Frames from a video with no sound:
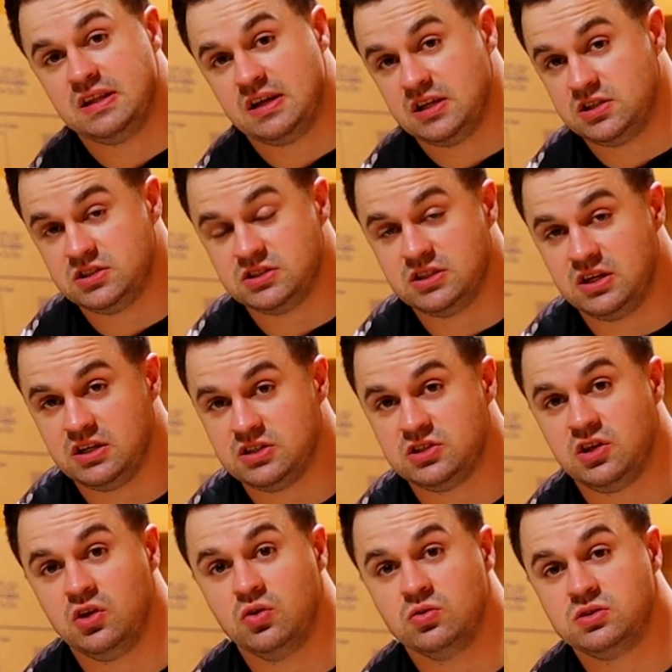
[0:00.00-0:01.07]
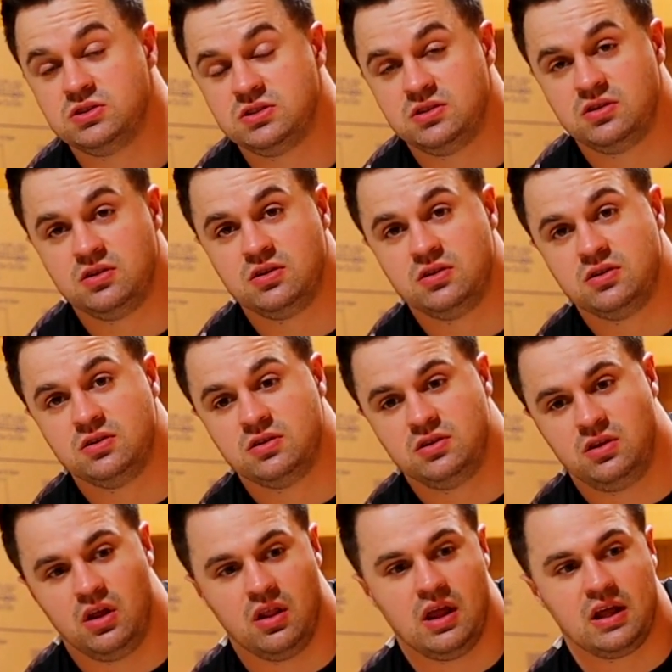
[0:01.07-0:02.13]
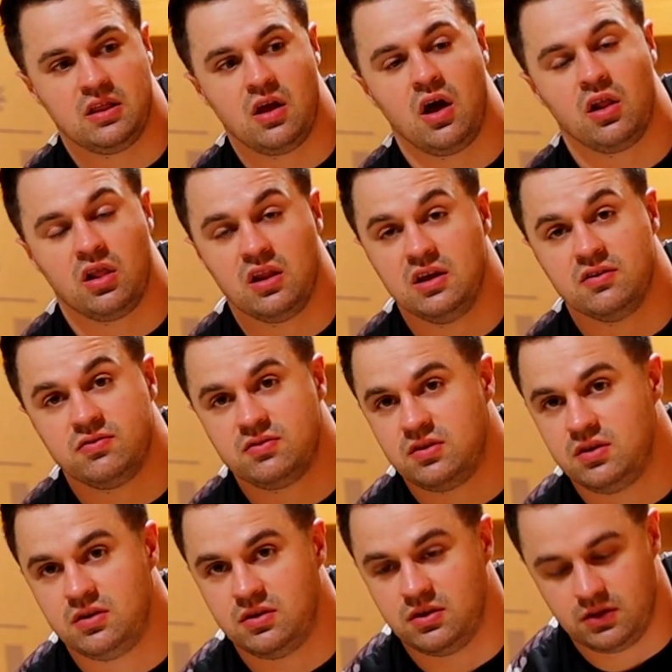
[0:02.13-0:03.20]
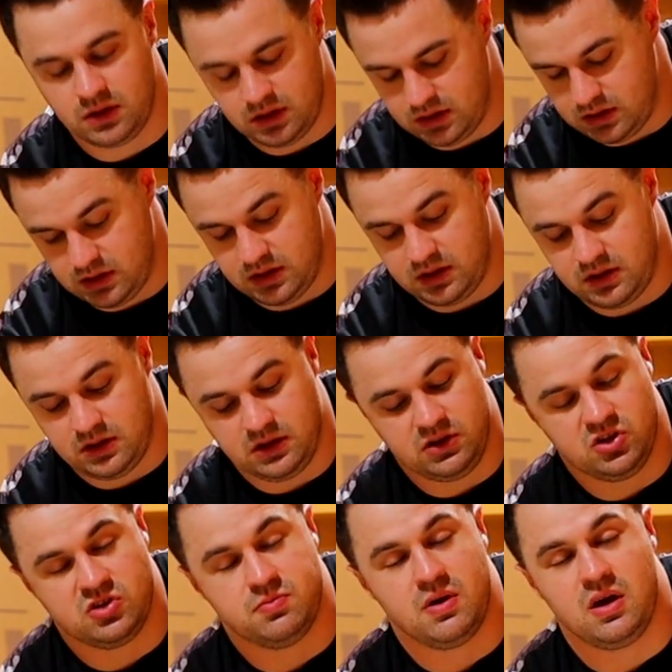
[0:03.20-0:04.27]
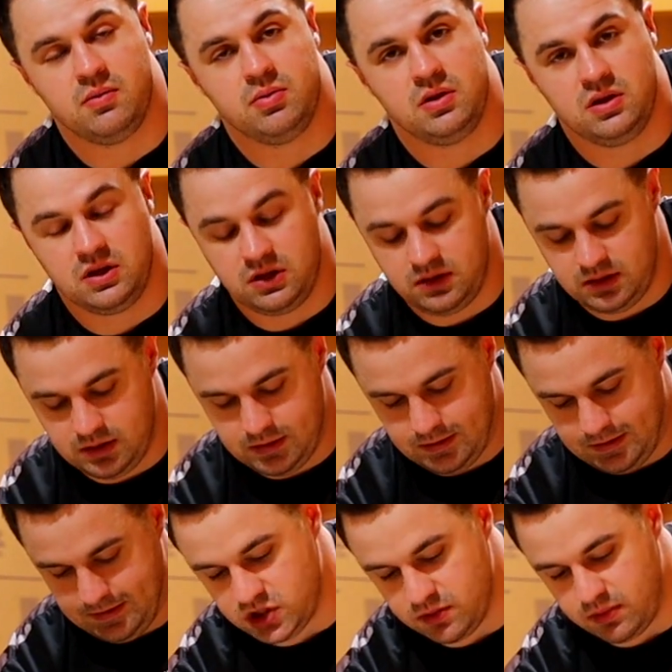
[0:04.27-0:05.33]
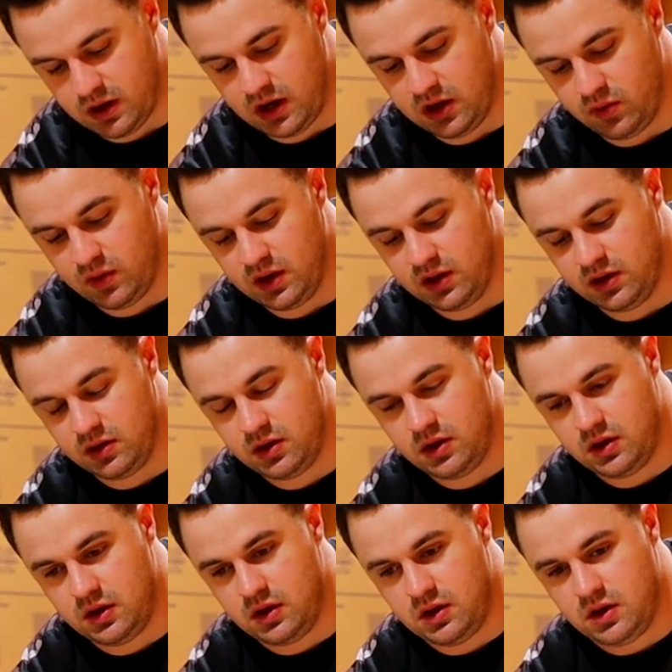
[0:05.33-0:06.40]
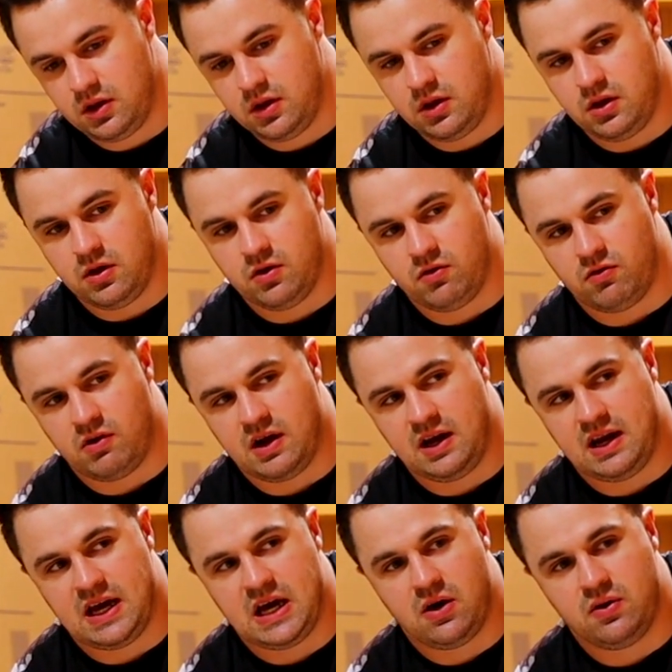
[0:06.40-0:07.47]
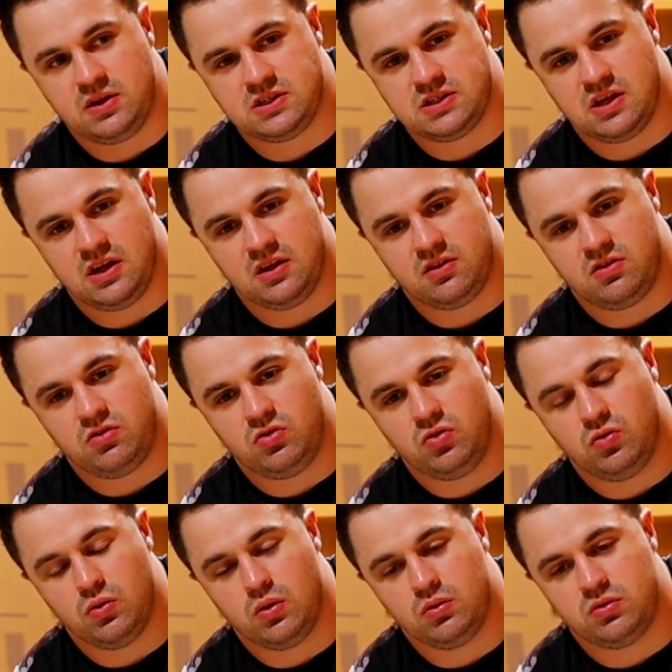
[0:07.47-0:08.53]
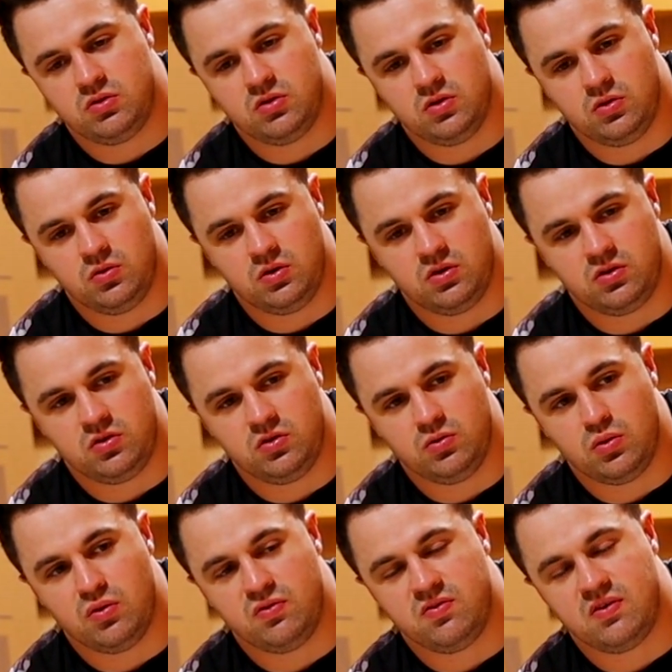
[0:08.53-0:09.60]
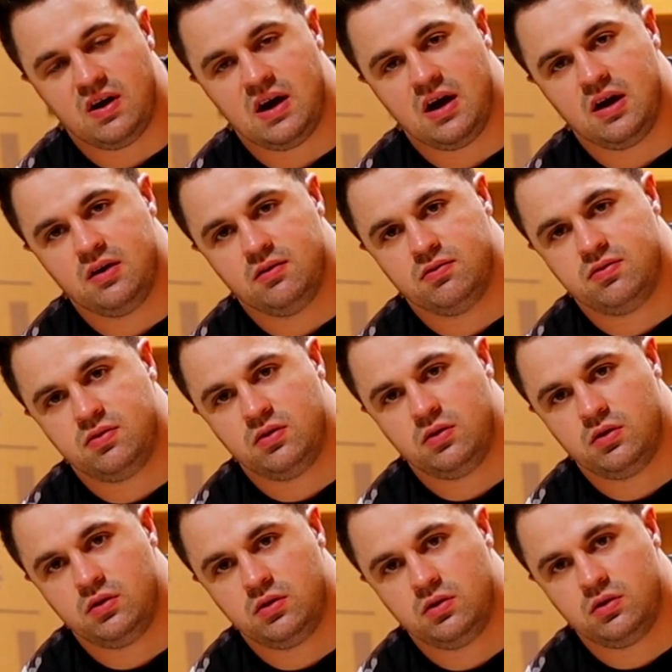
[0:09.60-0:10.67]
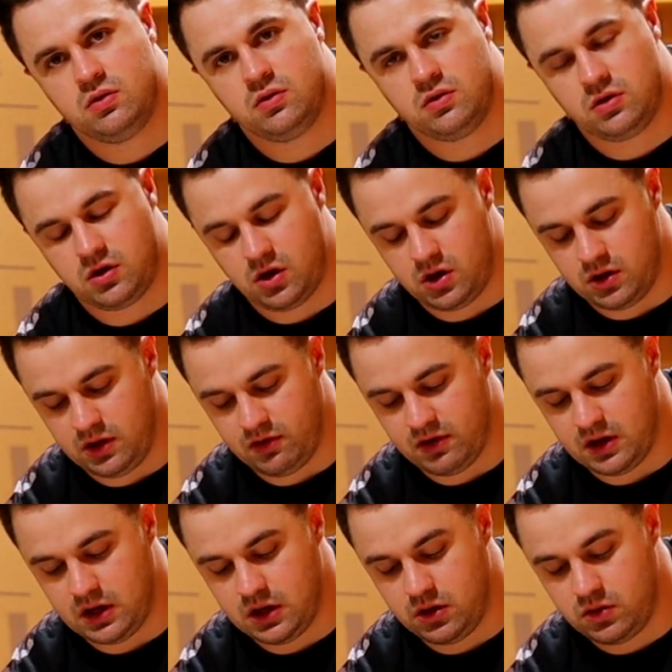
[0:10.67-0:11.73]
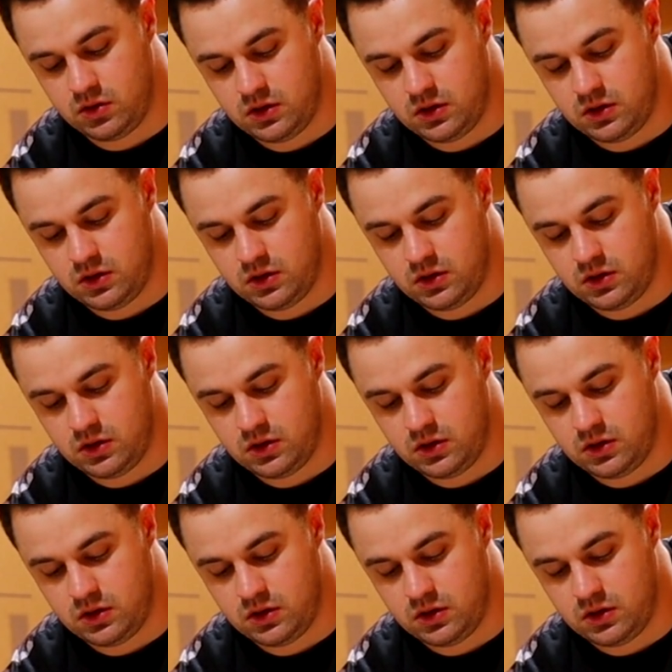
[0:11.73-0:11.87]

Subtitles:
I think it's just an excuse to like not lift. Just my opinion. What's your body weight? Right now it's like 202 to 205 currently right now. I